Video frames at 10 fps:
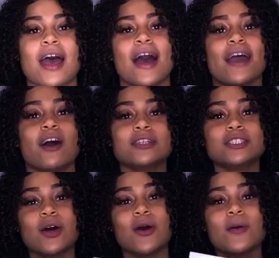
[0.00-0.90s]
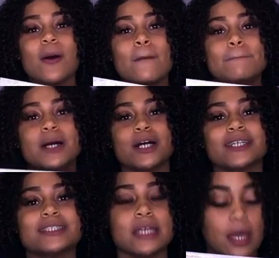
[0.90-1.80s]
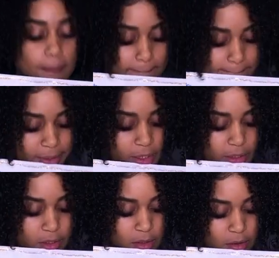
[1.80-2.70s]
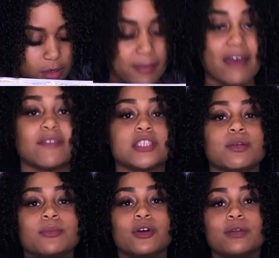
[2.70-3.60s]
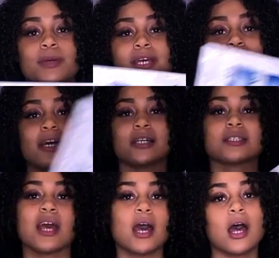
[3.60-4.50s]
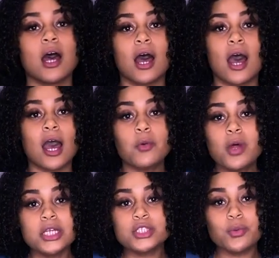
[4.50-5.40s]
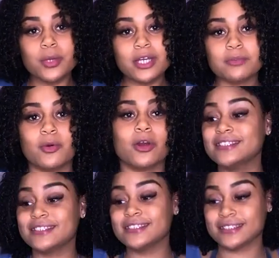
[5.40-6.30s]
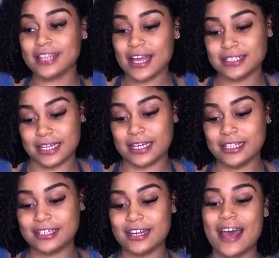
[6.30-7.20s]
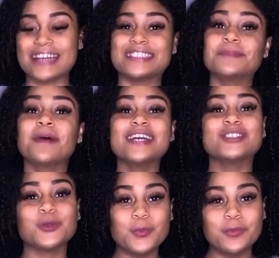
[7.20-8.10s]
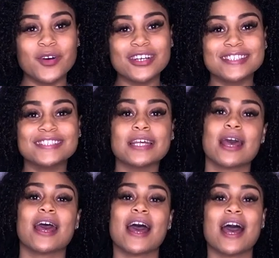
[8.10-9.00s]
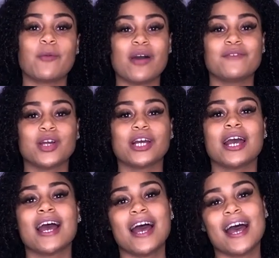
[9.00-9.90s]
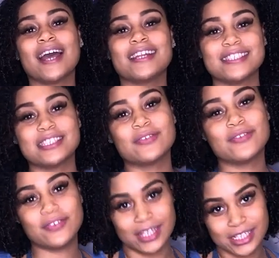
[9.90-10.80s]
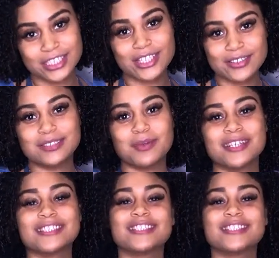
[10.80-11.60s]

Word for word: I also put a book on my vision board because I wanted to read more. I did. I did buy two books. However, I need to finish those books.